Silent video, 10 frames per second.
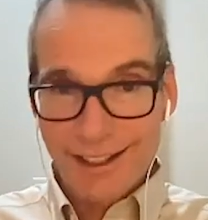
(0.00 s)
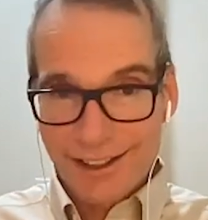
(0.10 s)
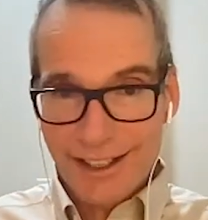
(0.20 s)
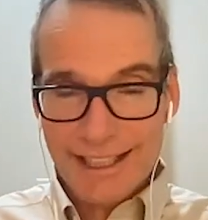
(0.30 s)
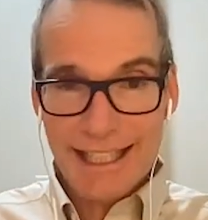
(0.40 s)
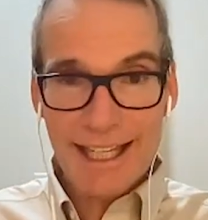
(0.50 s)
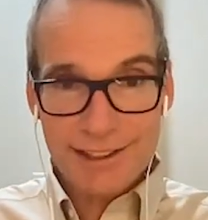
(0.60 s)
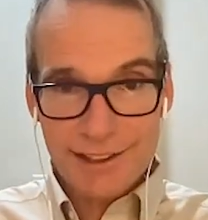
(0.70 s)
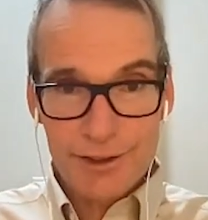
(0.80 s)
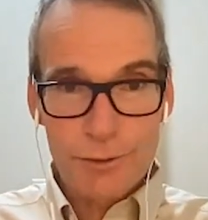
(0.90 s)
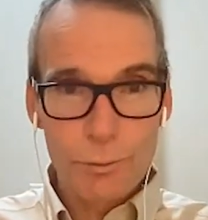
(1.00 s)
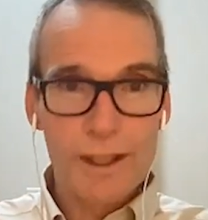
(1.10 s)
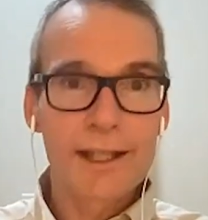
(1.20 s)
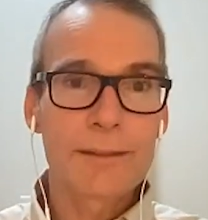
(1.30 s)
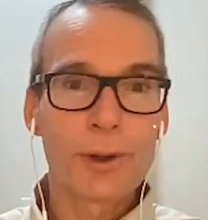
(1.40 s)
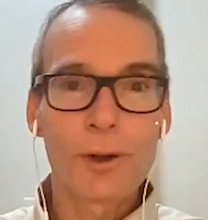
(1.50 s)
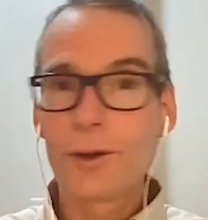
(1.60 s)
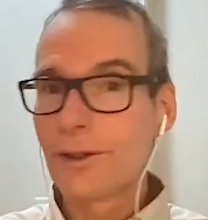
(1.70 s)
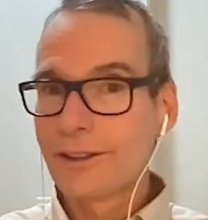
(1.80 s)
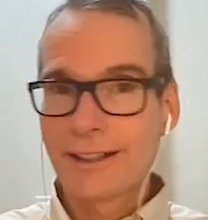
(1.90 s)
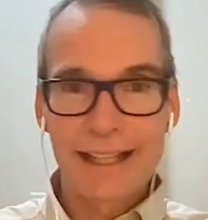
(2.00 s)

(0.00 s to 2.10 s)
click next, one click poll,